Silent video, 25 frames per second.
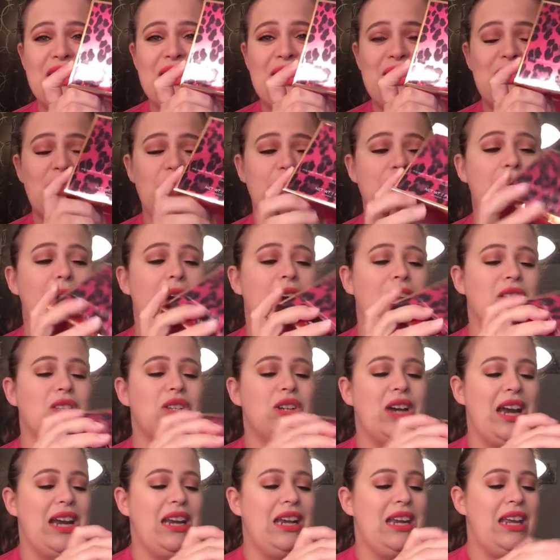This is your box
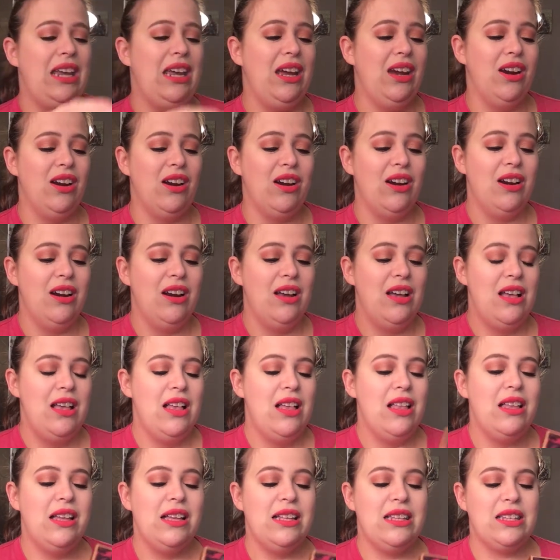right here.
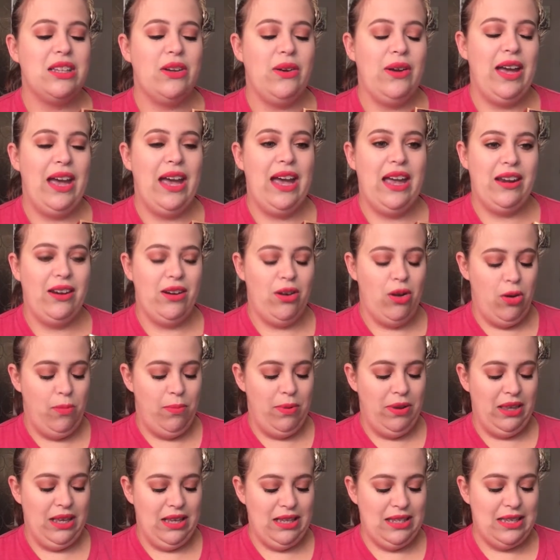Let's go ahead and
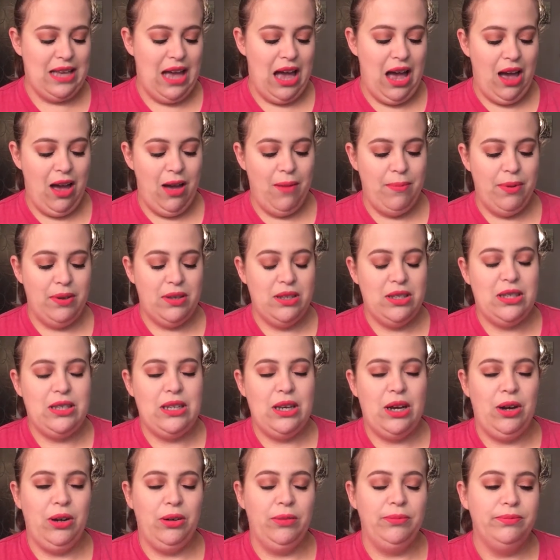open this up.
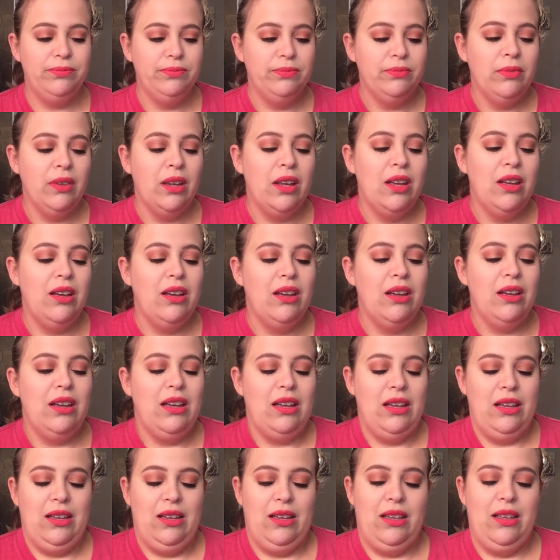So
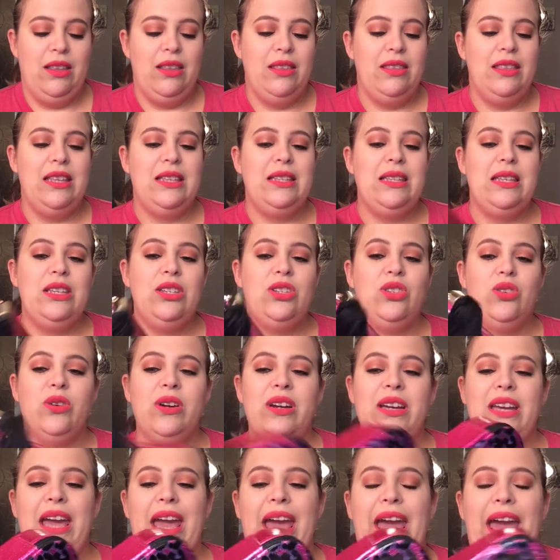this is
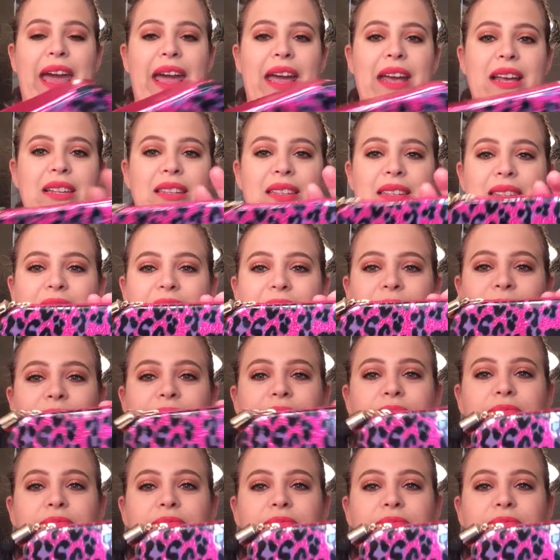your case.